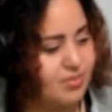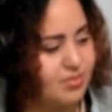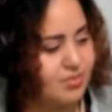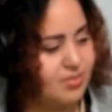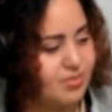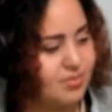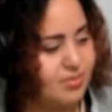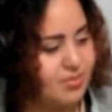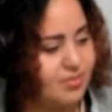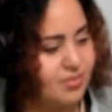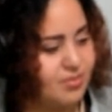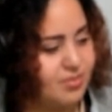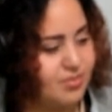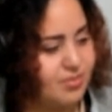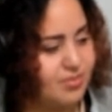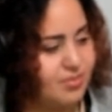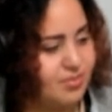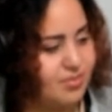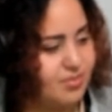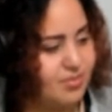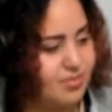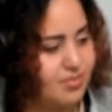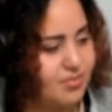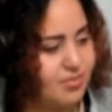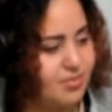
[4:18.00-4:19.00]

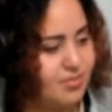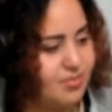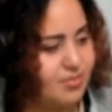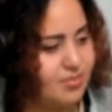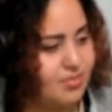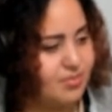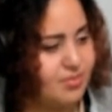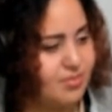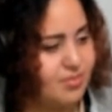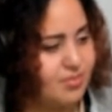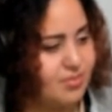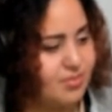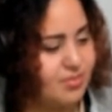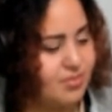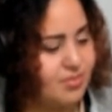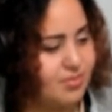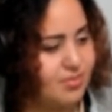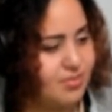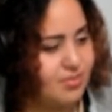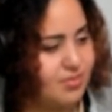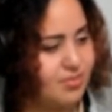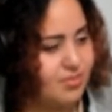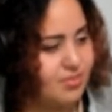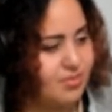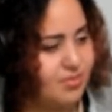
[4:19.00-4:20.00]

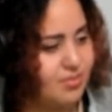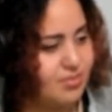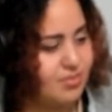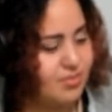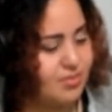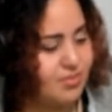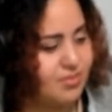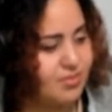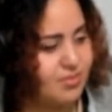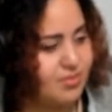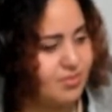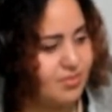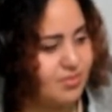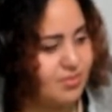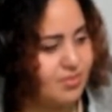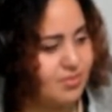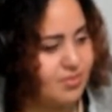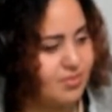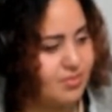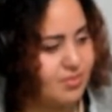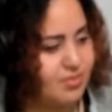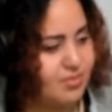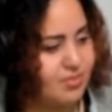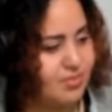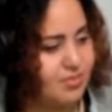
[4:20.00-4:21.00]

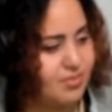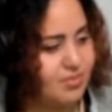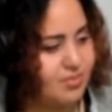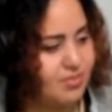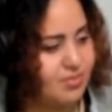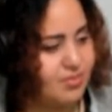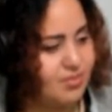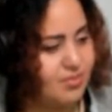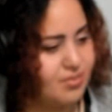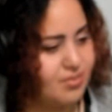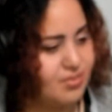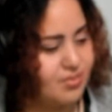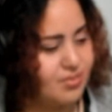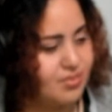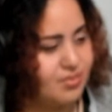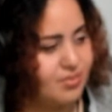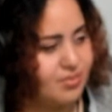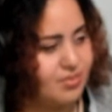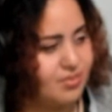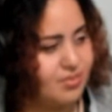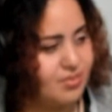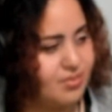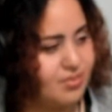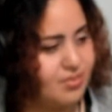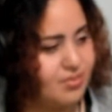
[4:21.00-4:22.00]

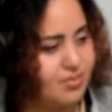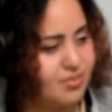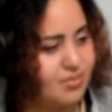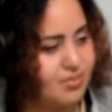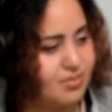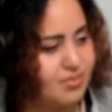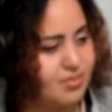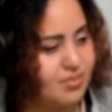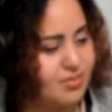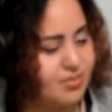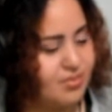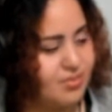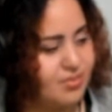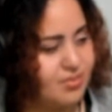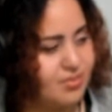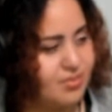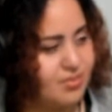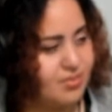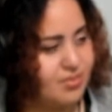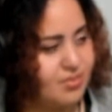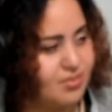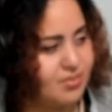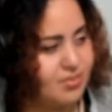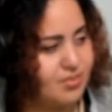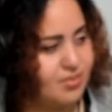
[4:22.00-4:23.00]

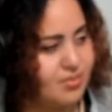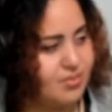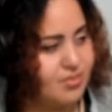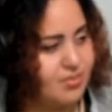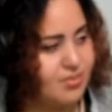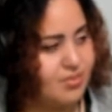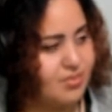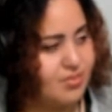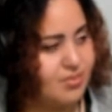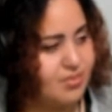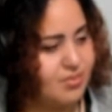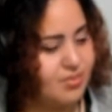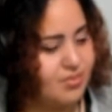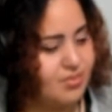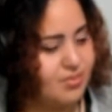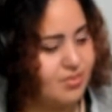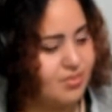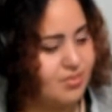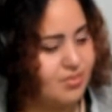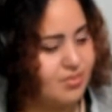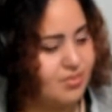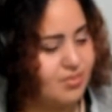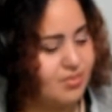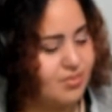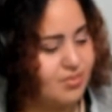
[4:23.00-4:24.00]

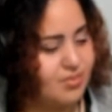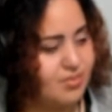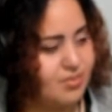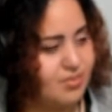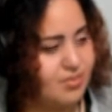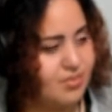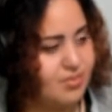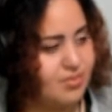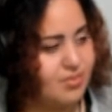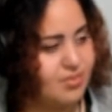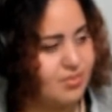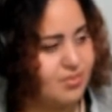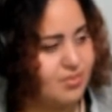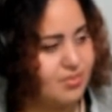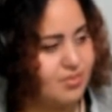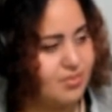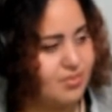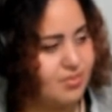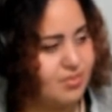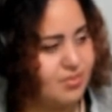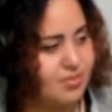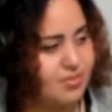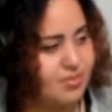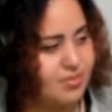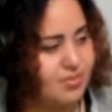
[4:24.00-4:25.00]

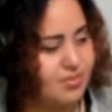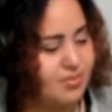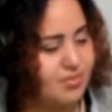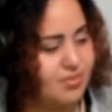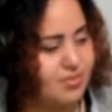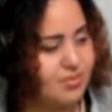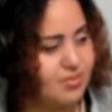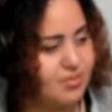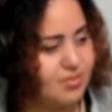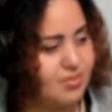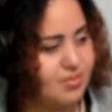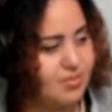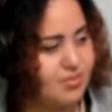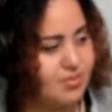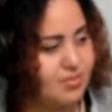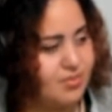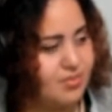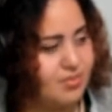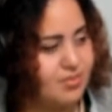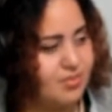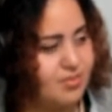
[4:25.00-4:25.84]
(silent)